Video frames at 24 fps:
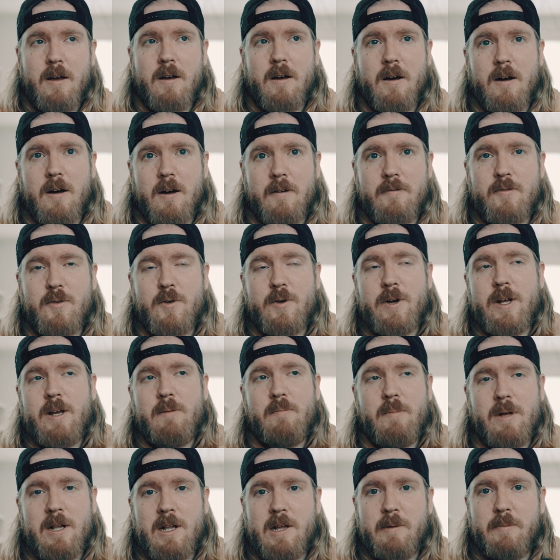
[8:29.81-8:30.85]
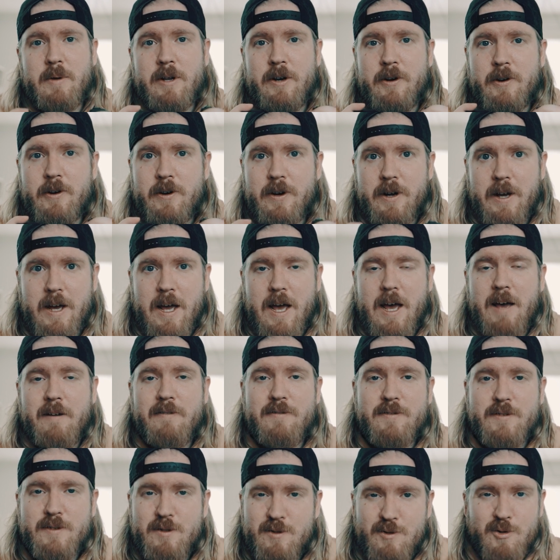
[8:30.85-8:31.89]
14mm
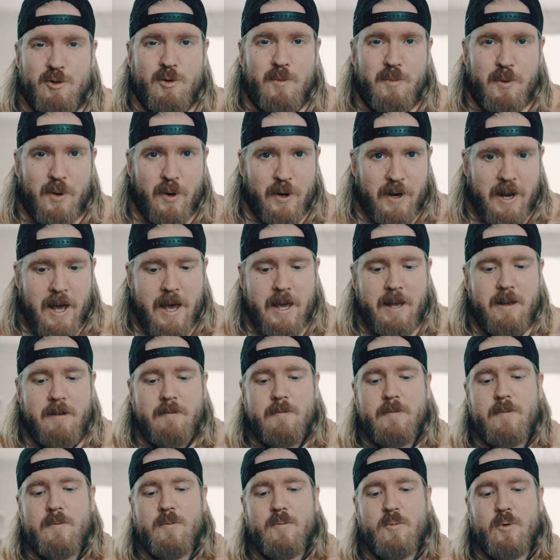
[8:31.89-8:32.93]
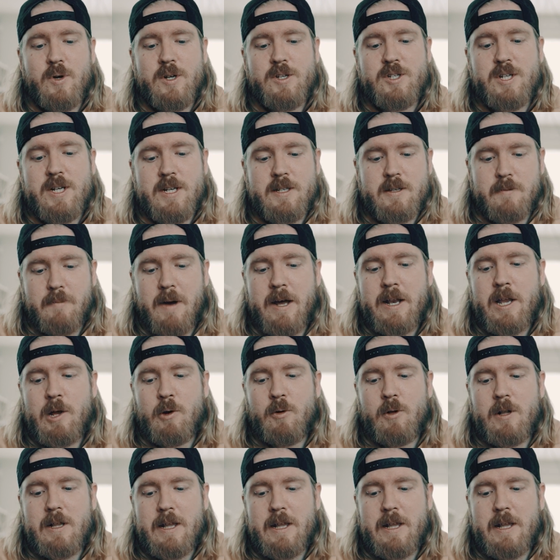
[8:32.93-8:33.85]
f2.8, which is a manual